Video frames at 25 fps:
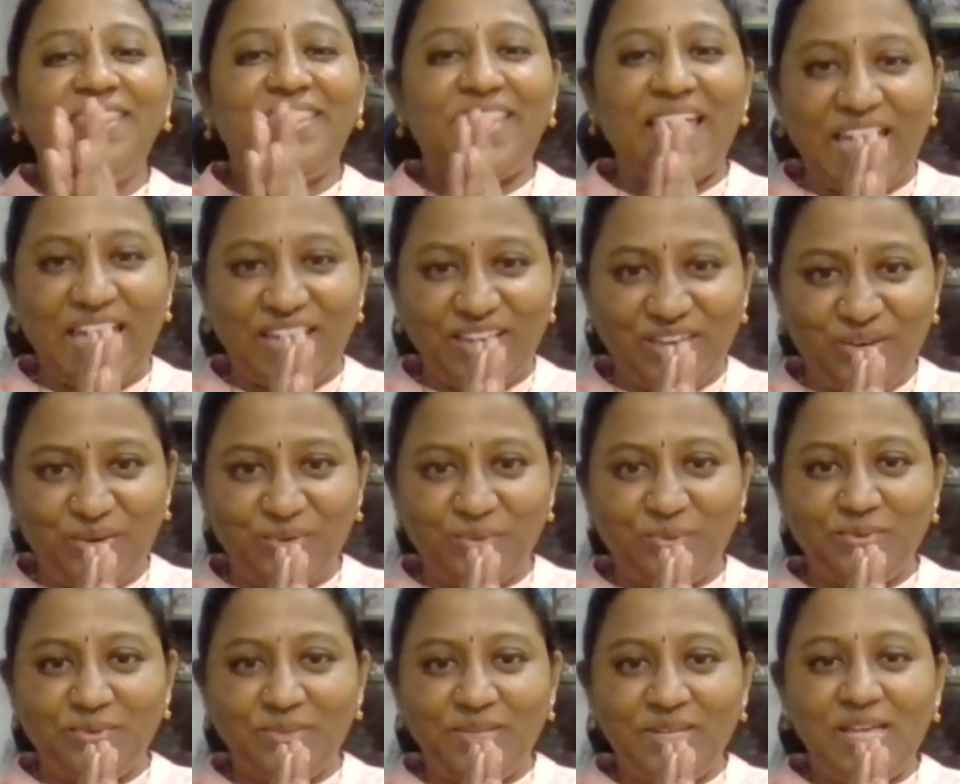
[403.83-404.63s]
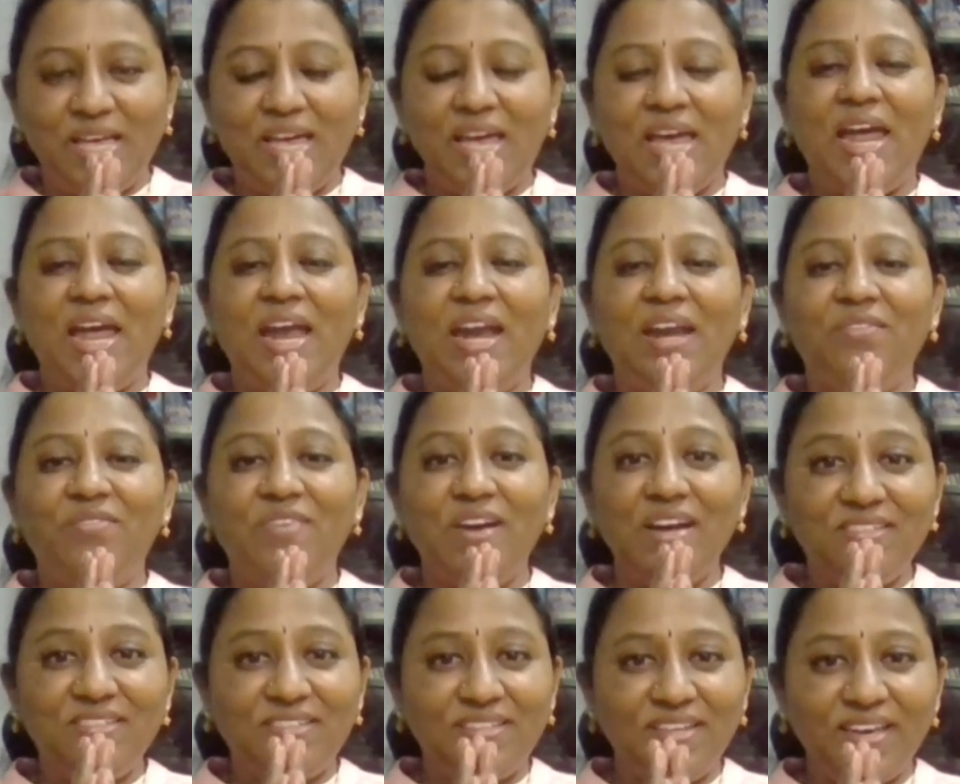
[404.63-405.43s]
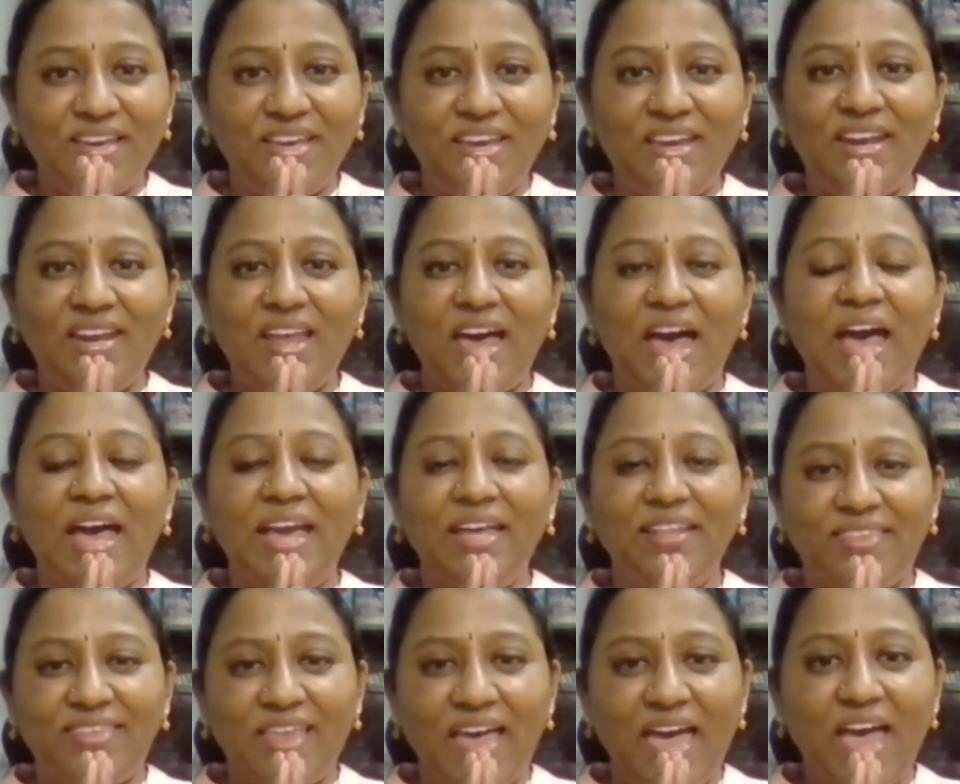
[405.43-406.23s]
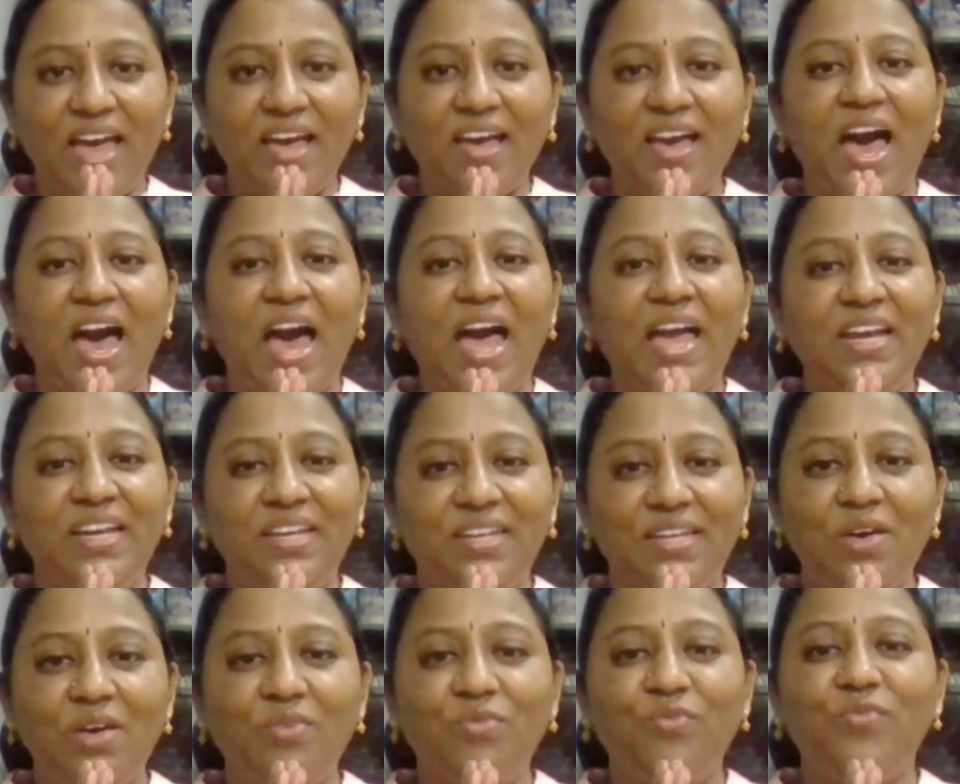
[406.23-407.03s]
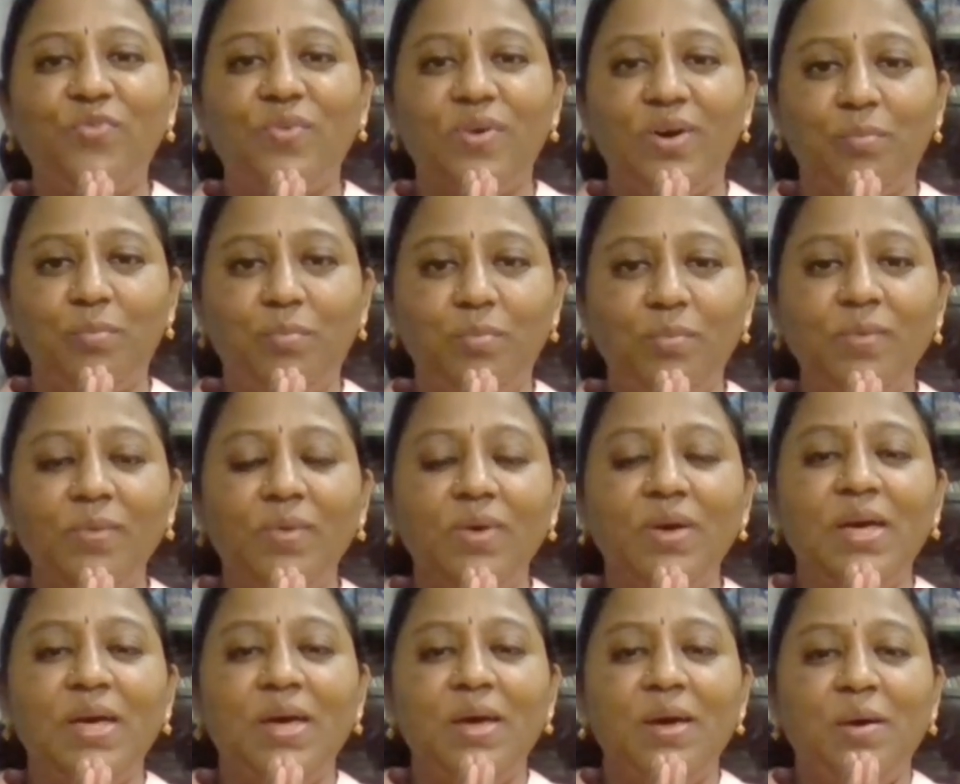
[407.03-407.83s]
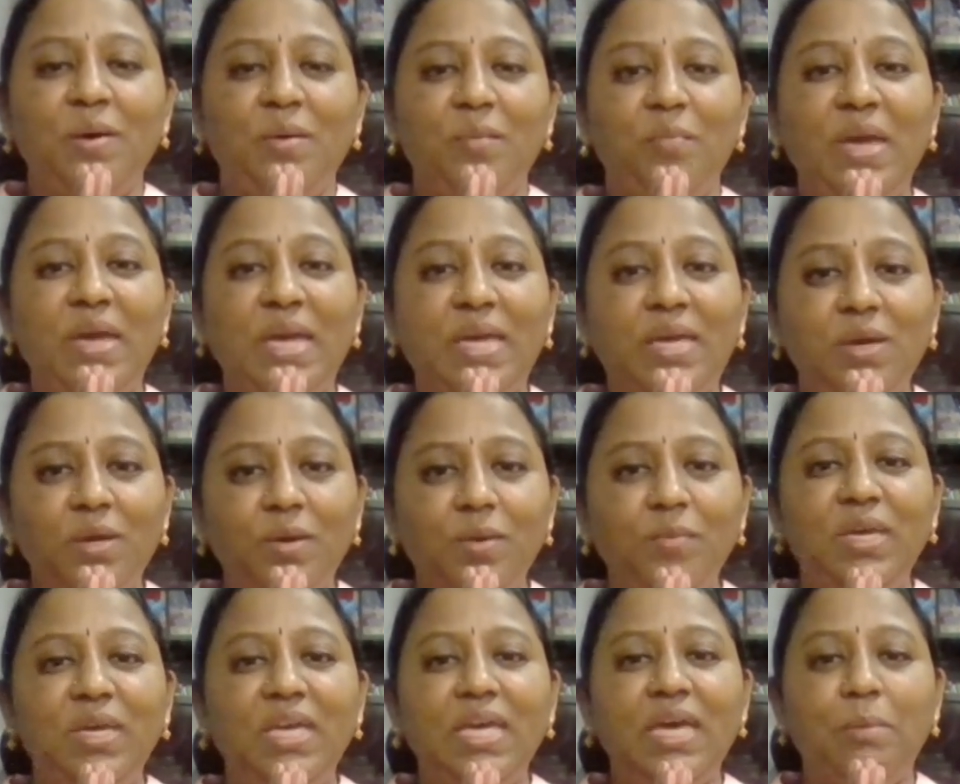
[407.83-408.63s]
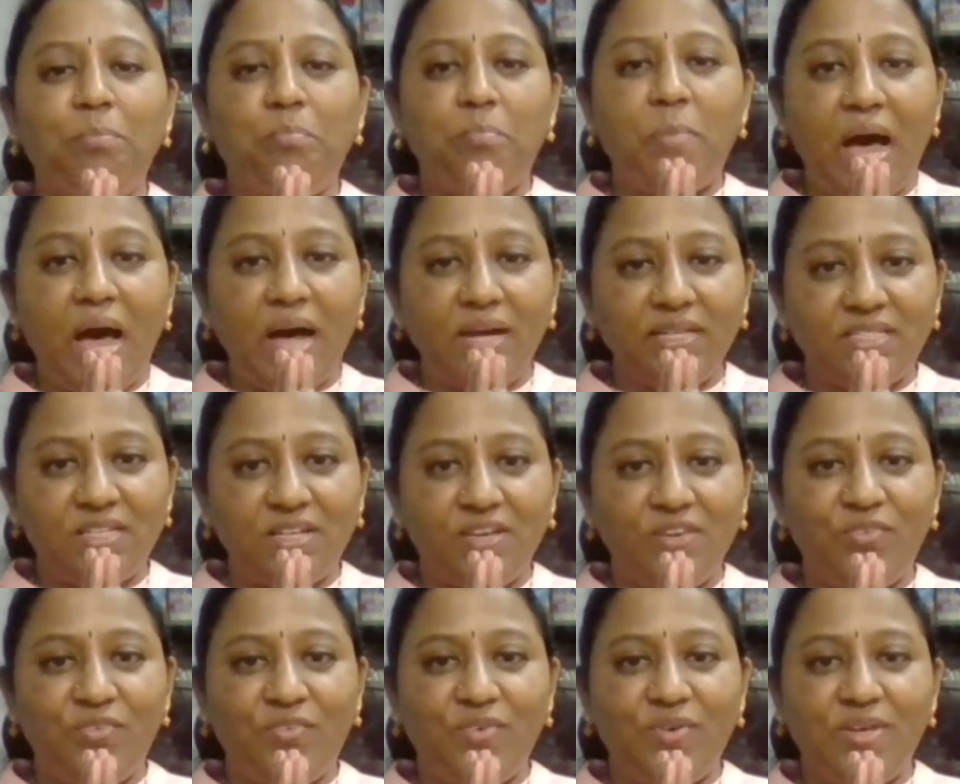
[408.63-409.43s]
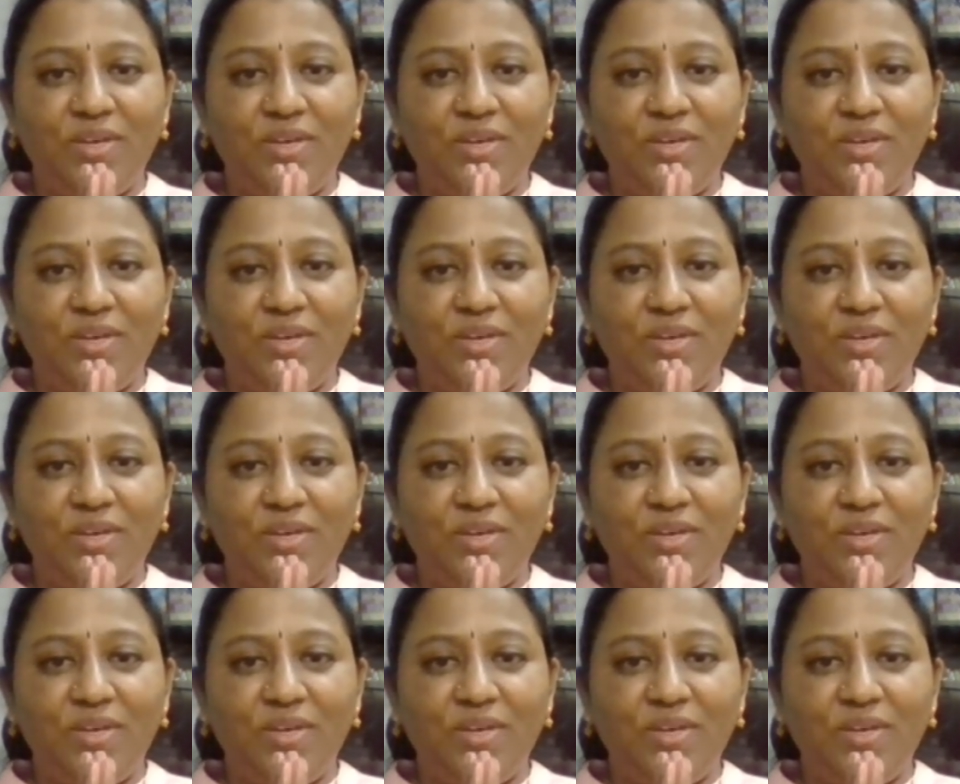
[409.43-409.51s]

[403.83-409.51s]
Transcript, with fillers: Thank you. And once again, I thank ITAP for making me a part of